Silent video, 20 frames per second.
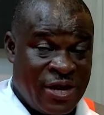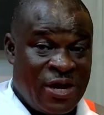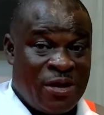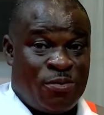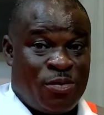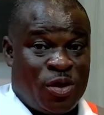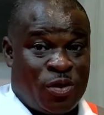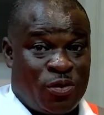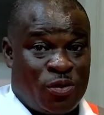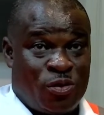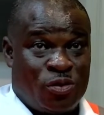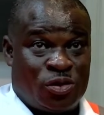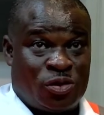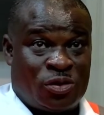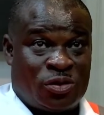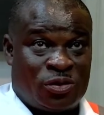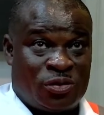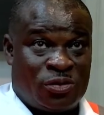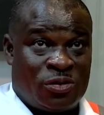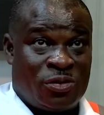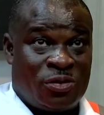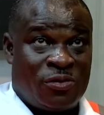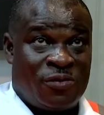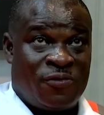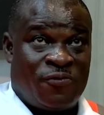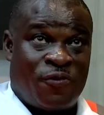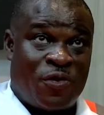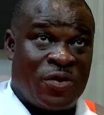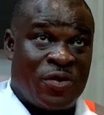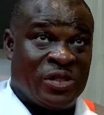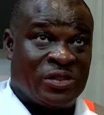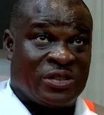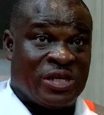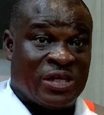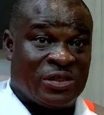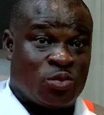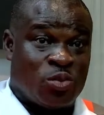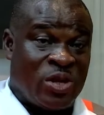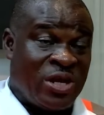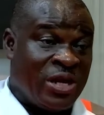Because, for
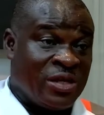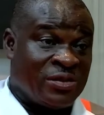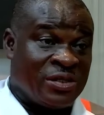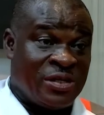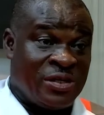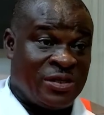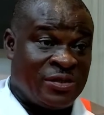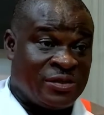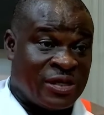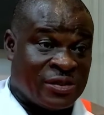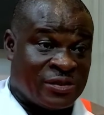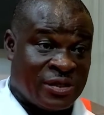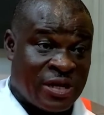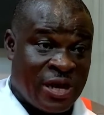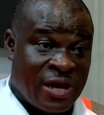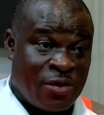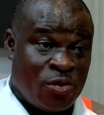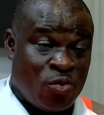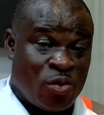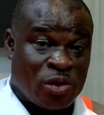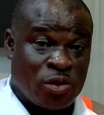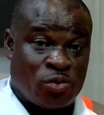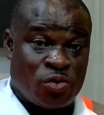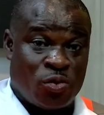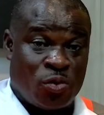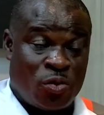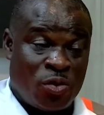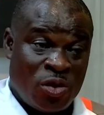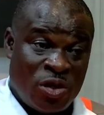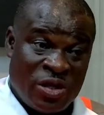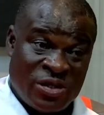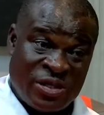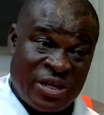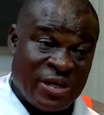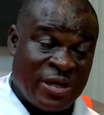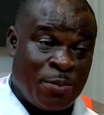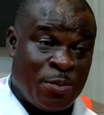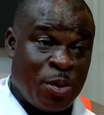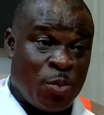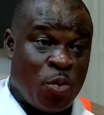instance, when there's a disaster, you want to take
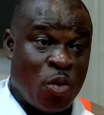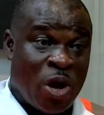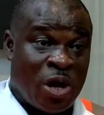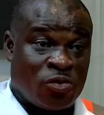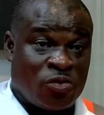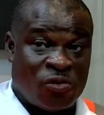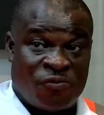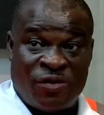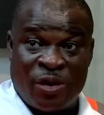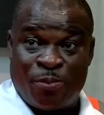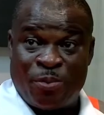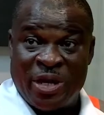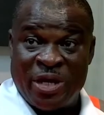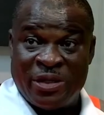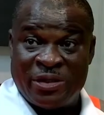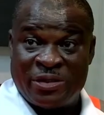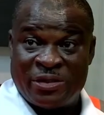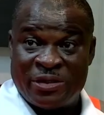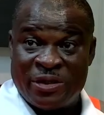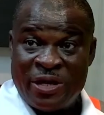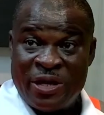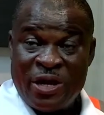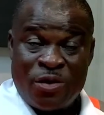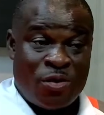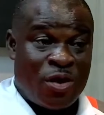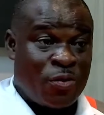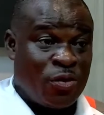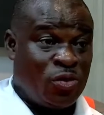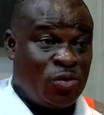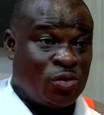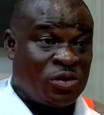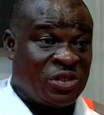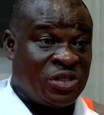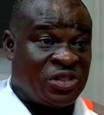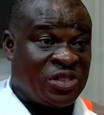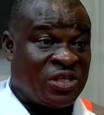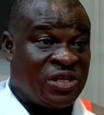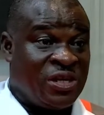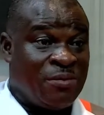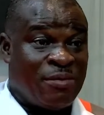the people out of the place. Mm-hmm. You are going to
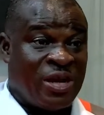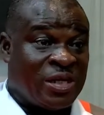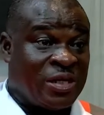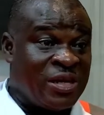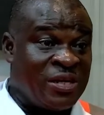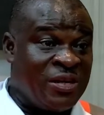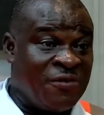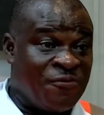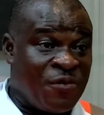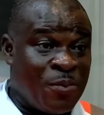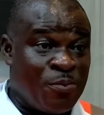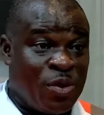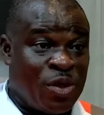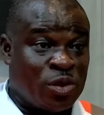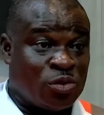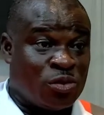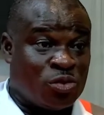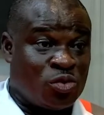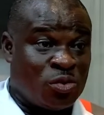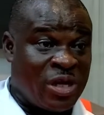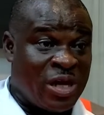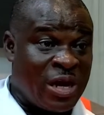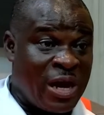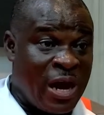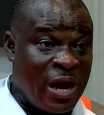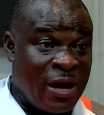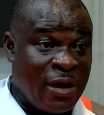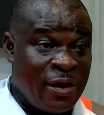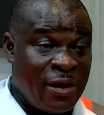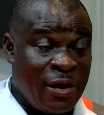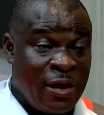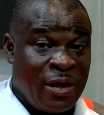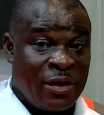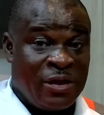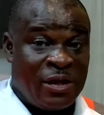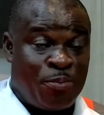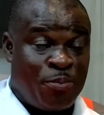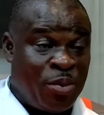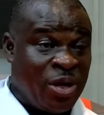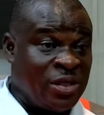station them at a different place altogether. Mm-hmm.
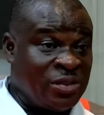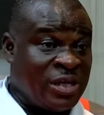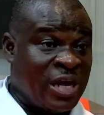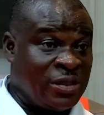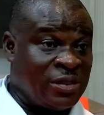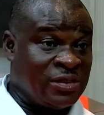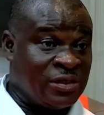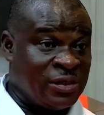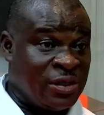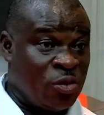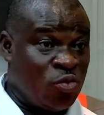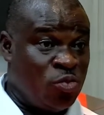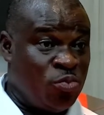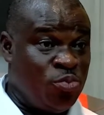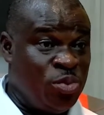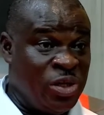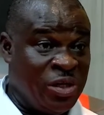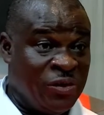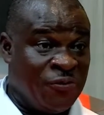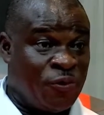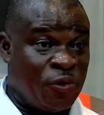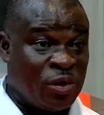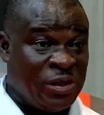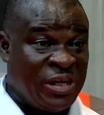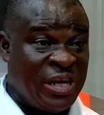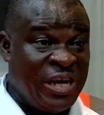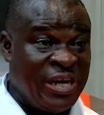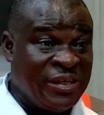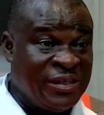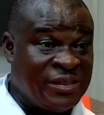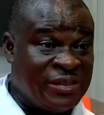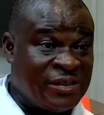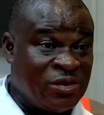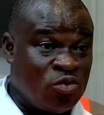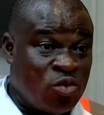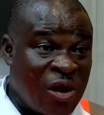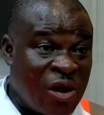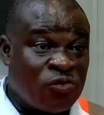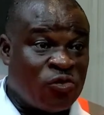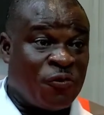The place that they will be for days, you
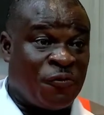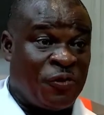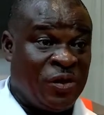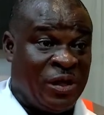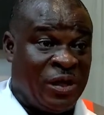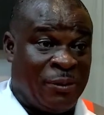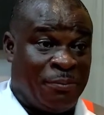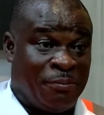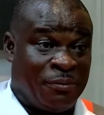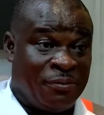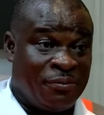have to feed them.